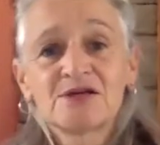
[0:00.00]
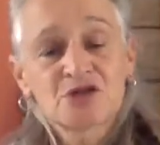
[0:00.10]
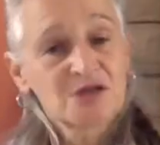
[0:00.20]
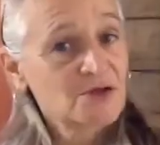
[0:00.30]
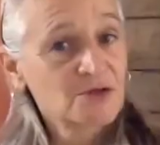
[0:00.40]

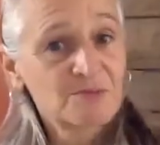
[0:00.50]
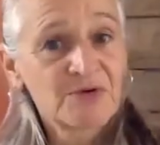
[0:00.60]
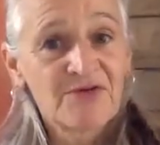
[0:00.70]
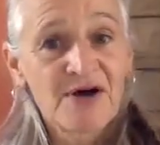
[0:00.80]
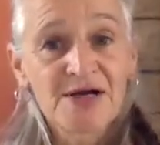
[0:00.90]
She could
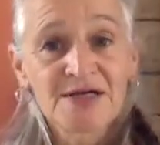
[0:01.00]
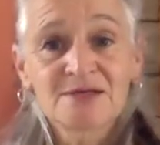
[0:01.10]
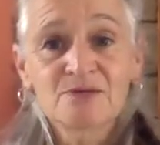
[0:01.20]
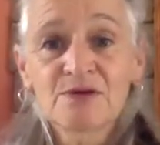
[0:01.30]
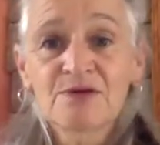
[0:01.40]
provide
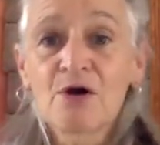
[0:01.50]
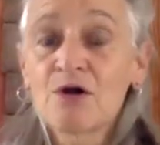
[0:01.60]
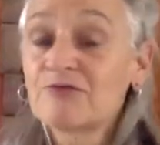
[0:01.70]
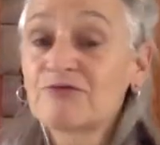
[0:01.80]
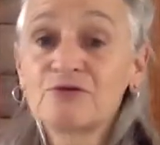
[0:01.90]
with all
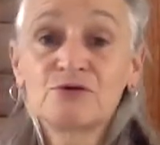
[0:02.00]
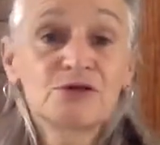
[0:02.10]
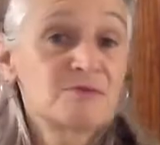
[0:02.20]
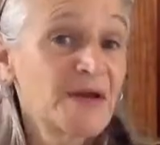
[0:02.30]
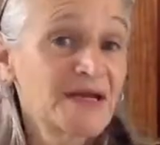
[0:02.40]
the
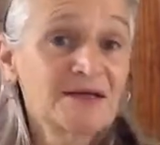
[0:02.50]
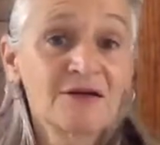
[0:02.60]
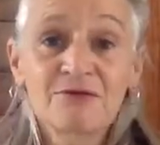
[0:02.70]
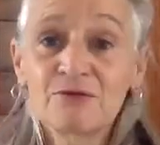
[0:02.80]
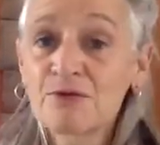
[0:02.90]
food, making
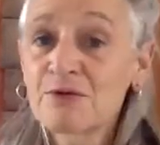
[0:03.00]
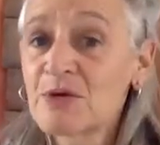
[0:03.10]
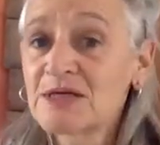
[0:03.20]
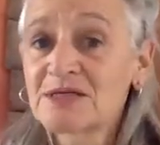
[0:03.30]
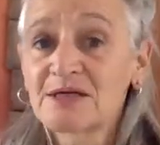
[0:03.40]
it through the
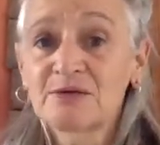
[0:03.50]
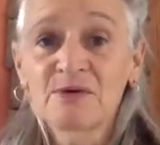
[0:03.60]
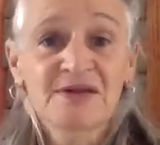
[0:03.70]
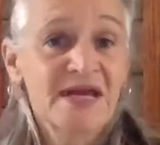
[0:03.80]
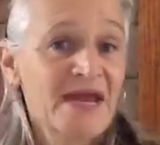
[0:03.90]
winter
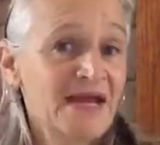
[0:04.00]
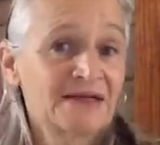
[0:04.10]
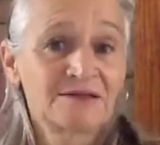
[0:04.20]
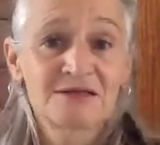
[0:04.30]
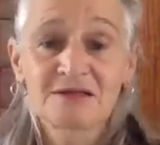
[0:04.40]
with
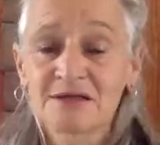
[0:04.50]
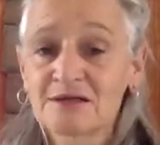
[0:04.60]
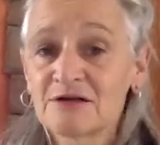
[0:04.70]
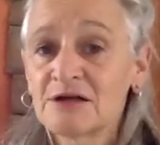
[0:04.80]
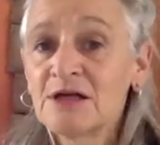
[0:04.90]
canned
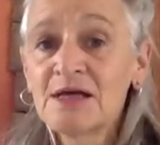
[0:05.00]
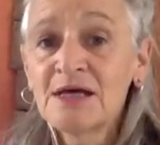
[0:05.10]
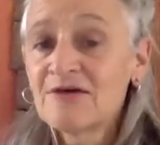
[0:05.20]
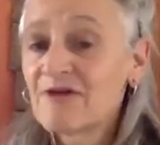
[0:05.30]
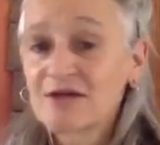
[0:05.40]

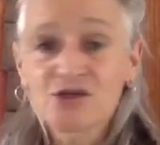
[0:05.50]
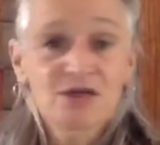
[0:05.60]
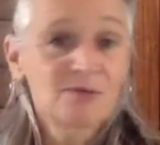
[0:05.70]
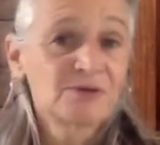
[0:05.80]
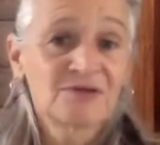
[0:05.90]

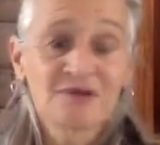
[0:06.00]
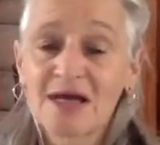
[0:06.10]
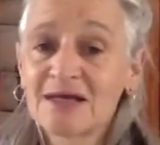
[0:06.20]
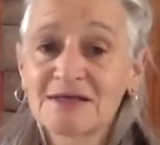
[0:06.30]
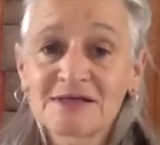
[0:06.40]
vegetables,
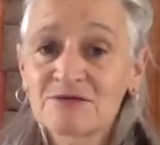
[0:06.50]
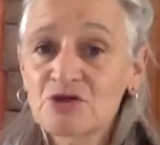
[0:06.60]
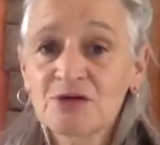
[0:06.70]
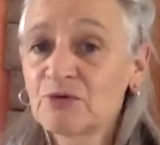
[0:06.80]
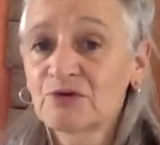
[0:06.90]
and
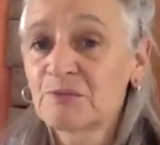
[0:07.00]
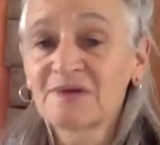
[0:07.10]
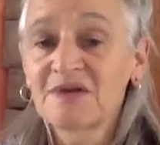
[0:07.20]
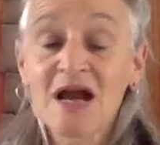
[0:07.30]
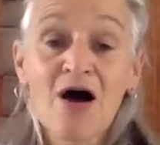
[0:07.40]
she was
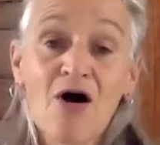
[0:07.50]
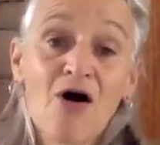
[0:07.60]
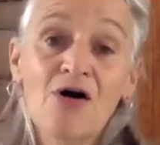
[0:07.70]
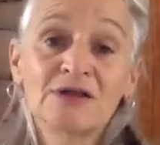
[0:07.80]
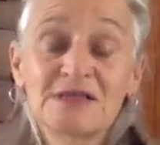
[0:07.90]
busy
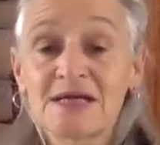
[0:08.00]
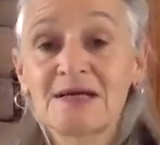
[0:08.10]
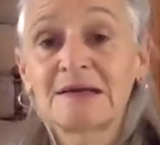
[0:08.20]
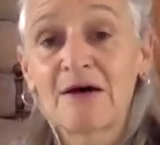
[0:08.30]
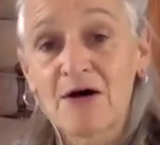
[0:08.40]
all
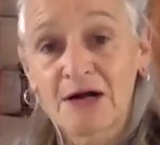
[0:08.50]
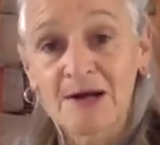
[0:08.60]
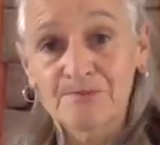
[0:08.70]
day long.